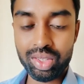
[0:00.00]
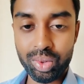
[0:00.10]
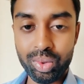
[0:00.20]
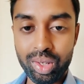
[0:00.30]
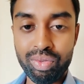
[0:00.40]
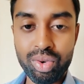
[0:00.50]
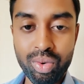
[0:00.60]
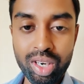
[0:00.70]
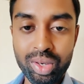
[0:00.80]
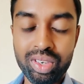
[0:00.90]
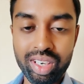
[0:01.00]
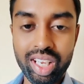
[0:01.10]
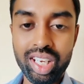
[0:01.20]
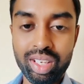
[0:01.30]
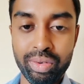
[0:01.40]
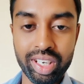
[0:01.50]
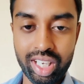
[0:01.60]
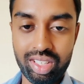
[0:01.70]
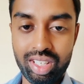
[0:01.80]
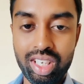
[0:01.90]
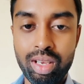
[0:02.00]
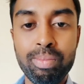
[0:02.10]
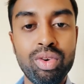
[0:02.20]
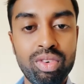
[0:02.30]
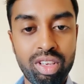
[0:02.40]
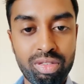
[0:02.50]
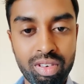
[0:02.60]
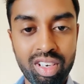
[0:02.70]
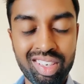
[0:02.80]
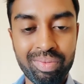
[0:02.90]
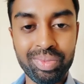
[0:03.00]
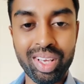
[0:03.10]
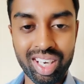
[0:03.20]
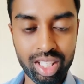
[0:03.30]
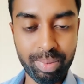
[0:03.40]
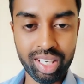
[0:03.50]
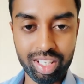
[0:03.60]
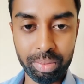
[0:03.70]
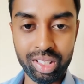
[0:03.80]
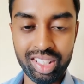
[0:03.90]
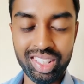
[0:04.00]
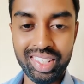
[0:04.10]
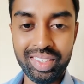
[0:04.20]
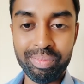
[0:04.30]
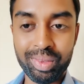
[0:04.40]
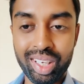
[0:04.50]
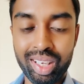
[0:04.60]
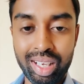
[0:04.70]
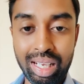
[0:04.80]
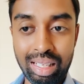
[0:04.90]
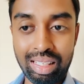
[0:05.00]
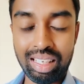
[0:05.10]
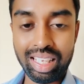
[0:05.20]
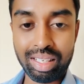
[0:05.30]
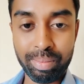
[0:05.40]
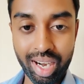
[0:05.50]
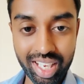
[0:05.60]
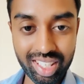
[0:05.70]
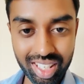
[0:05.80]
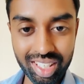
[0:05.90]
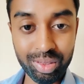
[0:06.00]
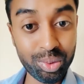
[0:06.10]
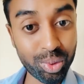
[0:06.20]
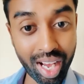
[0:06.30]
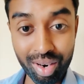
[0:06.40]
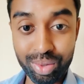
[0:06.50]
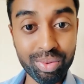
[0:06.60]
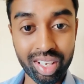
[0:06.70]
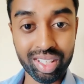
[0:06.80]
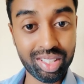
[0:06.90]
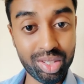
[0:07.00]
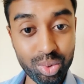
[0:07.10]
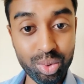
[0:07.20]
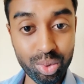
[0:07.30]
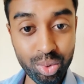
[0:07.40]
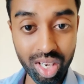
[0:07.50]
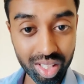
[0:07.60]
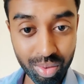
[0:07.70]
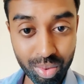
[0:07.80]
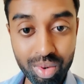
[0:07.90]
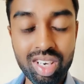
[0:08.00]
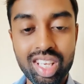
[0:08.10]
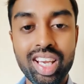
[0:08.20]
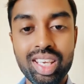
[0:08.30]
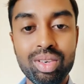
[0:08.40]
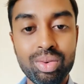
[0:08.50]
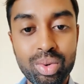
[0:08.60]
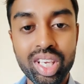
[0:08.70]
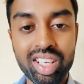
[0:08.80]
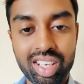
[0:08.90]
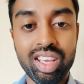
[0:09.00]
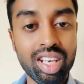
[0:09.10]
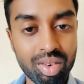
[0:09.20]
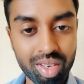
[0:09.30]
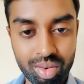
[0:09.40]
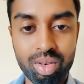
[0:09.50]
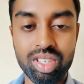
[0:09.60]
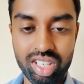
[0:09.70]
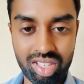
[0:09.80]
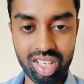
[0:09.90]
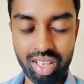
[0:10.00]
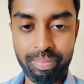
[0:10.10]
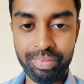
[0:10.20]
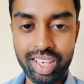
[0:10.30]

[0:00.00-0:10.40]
So if you want to create your destiny beautiful, respectable, like bright, you have to work. You are the only guy who can create your own destiny.